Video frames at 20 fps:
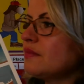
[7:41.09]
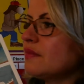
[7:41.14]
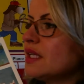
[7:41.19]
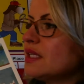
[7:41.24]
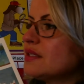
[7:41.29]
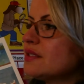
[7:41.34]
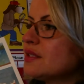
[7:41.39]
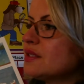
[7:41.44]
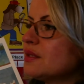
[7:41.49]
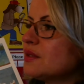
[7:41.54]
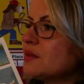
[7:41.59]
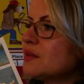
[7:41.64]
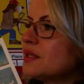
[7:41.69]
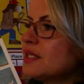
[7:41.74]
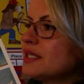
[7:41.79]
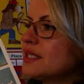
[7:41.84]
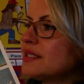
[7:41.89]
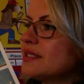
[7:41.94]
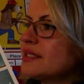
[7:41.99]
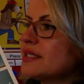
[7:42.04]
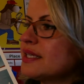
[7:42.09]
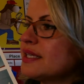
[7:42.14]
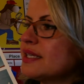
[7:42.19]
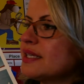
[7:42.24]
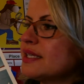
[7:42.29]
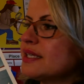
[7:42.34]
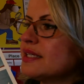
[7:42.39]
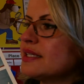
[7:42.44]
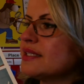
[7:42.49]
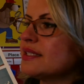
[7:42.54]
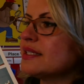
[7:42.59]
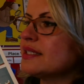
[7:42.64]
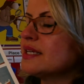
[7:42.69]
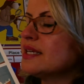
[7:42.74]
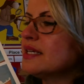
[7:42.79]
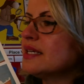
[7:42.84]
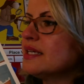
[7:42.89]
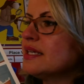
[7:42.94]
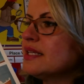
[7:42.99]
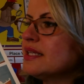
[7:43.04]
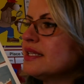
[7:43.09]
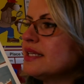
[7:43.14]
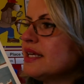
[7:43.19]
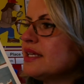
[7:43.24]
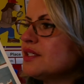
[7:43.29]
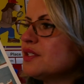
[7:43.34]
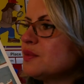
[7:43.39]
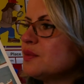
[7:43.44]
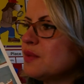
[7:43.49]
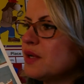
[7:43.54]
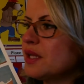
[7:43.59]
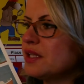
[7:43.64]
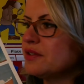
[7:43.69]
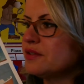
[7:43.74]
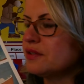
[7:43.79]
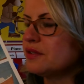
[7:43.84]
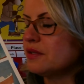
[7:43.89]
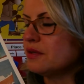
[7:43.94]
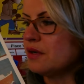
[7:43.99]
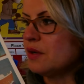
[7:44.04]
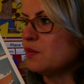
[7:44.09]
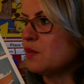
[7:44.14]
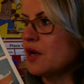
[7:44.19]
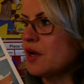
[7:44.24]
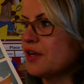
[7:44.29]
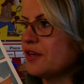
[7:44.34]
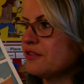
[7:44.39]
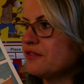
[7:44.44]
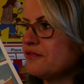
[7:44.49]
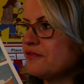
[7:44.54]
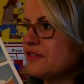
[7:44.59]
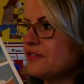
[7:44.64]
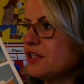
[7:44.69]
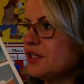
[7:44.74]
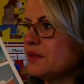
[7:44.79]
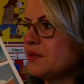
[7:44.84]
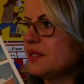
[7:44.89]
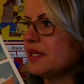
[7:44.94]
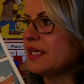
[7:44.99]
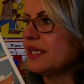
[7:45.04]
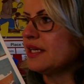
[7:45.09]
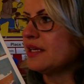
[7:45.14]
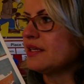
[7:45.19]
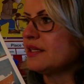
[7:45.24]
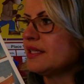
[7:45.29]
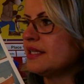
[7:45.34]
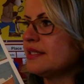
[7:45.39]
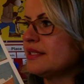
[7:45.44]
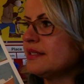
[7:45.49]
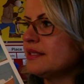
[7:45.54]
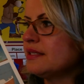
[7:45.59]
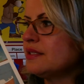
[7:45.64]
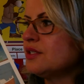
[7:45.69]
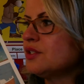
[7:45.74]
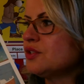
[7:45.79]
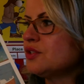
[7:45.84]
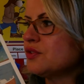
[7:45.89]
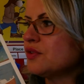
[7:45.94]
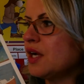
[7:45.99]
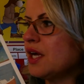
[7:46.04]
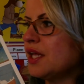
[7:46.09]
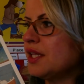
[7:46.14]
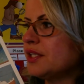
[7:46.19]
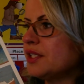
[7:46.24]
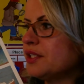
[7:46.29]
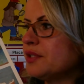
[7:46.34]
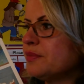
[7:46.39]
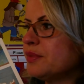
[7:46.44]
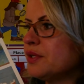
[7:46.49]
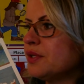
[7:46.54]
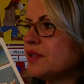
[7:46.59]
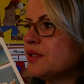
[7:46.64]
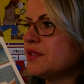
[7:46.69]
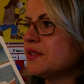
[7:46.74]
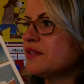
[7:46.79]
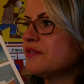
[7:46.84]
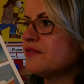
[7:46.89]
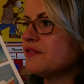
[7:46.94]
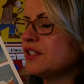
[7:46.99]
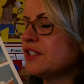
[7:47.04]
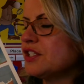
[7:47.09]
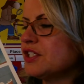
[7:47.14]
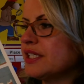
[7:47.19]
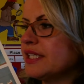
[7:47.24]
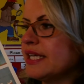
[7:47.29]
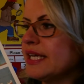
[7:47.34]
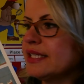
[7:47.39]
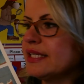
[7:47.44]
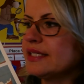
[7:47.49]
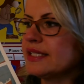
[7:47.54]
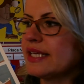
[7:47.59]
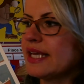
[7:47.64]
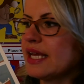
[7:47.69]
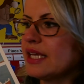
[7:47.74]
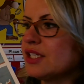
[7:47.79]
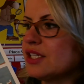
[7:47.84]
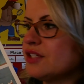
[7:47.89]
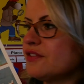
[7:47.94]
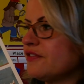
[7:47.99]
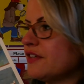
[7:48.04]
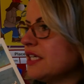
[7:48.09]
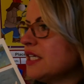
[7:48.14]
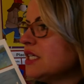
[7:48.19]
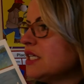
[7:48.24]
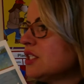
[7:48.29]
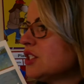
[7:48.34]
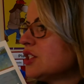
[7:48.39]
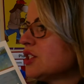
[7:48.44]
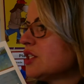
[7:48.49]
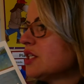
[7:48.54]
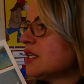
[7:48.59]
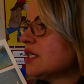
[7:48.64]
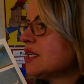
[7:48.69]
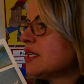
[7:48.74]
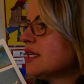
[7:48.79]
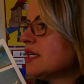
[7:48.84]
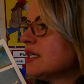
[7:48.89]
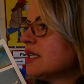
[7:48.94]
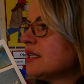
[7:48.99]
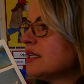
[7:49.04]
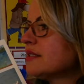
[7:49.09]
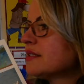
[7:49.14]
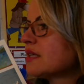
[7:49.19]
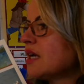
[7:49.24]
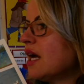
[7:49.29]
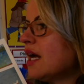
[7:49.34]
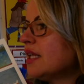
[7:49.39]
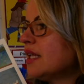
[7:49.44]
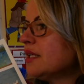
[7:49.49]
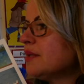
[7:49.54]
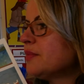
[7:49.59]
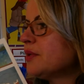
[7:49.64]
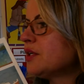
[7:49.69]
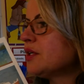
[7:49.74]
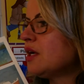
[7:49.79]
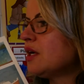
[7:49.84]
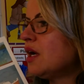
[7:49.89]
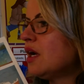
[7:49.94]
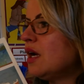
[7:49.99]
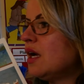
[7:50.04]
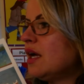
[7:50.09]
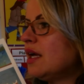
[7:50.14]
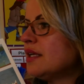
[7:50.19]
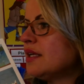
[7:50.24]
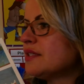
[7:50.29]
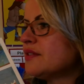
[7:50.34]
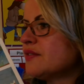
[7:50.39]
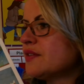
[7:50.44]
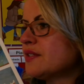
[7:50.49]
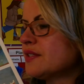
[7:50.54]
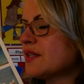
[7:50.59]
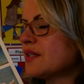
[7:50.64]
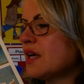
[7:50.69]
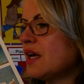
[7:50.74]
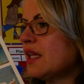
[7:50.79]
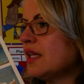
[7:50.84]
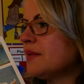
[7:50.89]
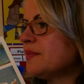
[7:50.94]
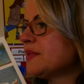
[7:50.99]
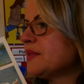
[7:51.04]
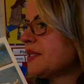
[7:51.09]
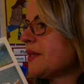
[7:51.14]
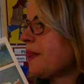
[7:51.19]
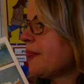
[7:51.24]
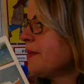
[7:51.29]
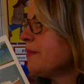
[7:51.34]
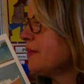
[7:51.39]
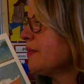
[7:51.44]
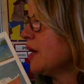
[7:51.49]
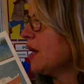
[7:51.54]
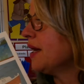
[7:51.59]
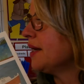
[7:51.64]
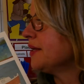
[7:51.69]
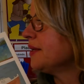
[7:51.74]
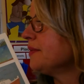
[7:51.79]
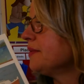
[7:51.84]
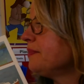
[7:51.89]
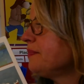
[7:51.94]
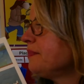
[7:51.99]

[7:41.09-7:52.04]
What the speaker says: So this is the underwater view here. This is a trawler pulls a fishing net to catch fish. Scalloper hauls for scallops at the bottom.